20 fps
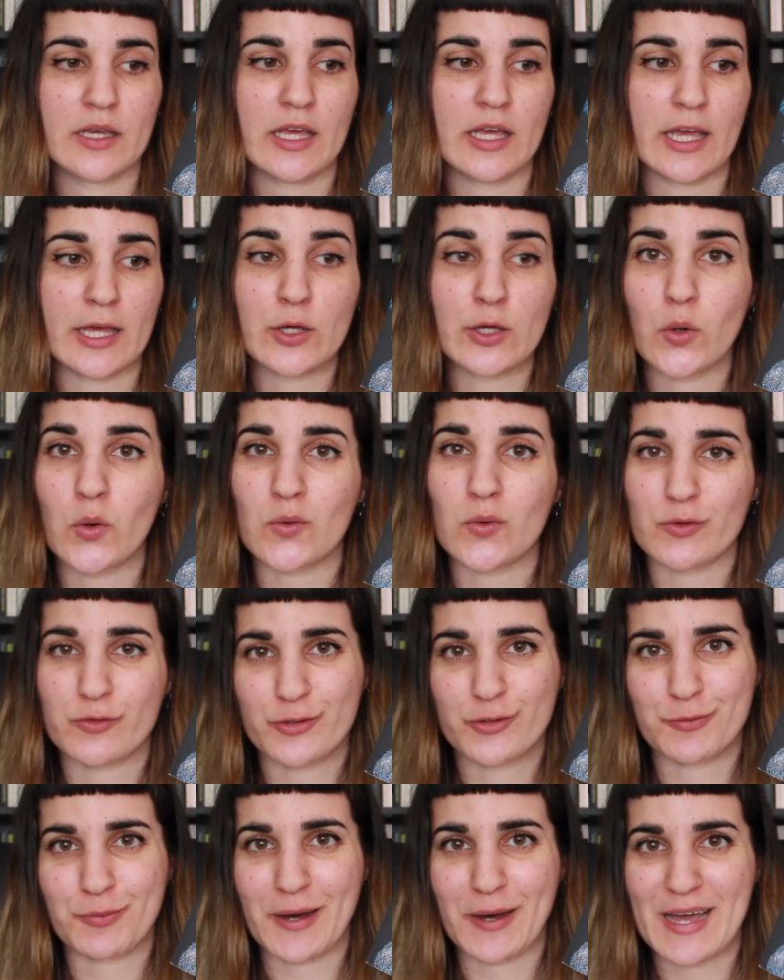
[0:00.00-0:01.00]

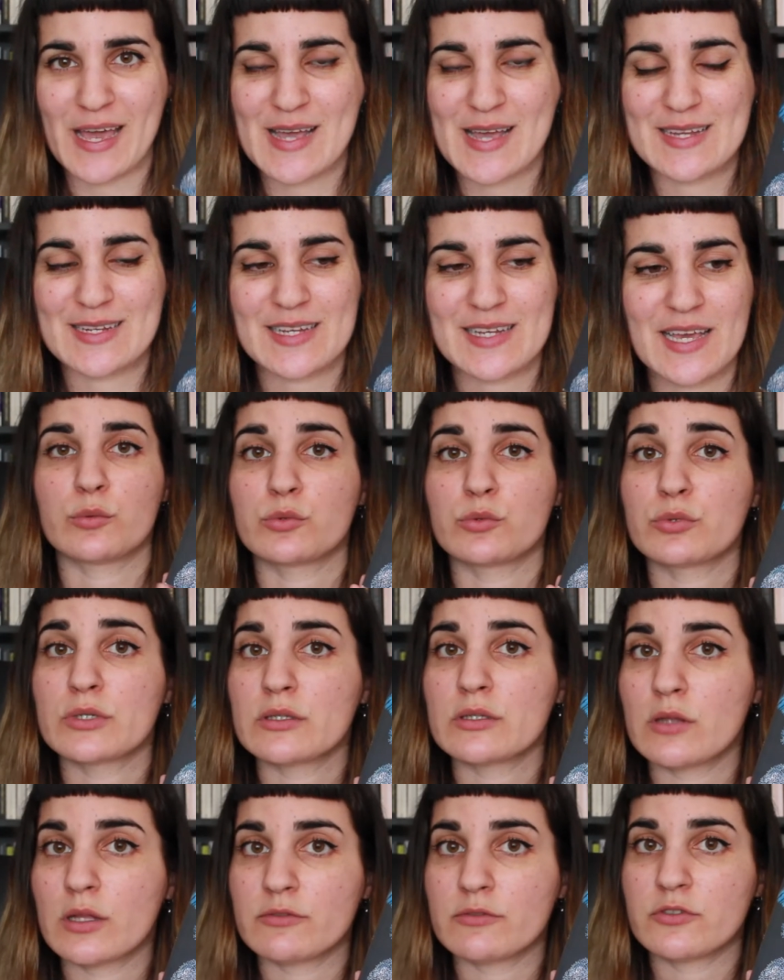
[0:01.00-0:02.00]
engulfed by it. I would
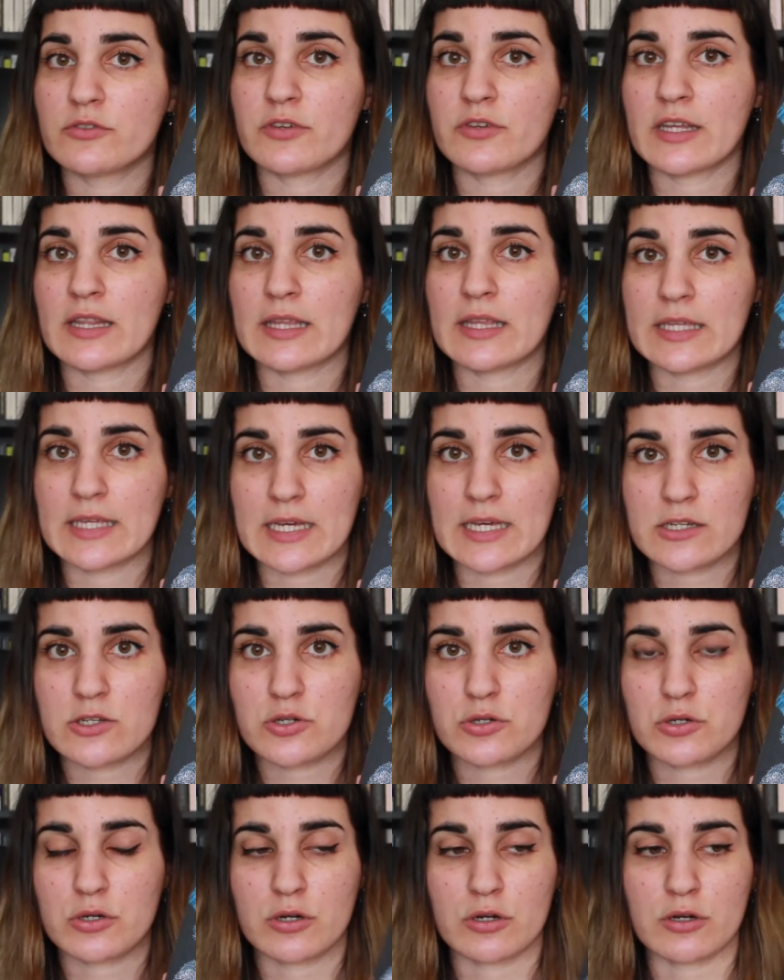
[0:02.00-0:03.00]
really love to finally get
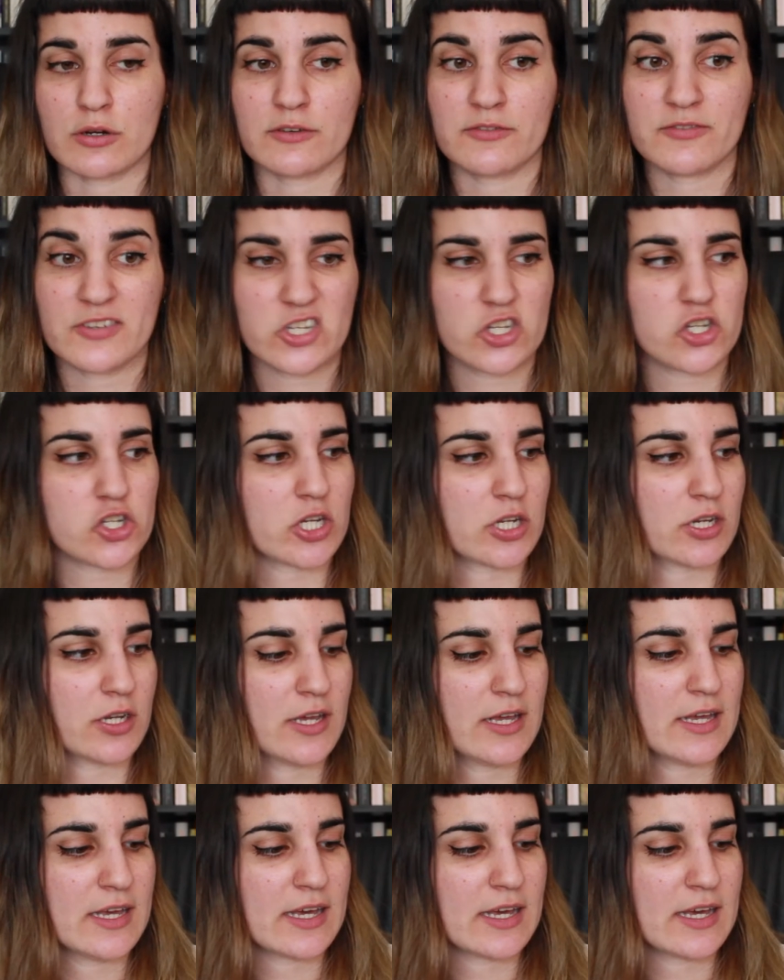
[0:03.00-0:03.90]
to her fiction,